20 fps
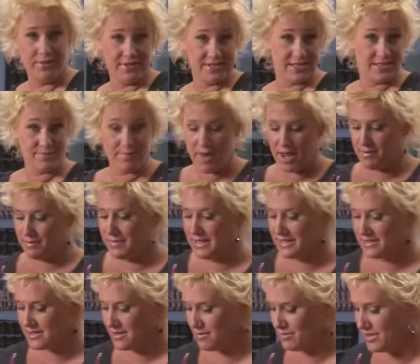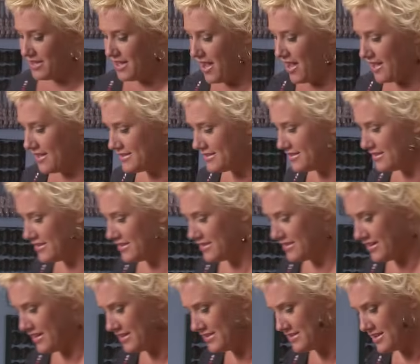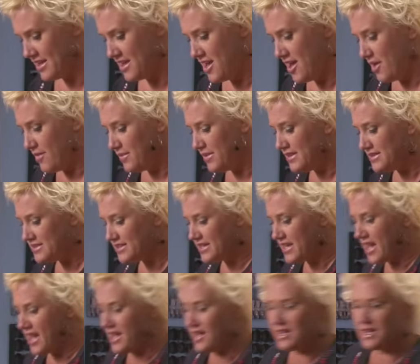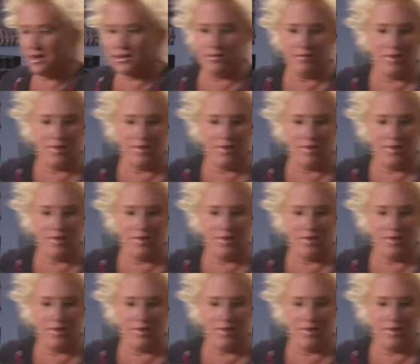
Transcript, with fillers: This is my mise en place. Look at this. Piece of cake, and it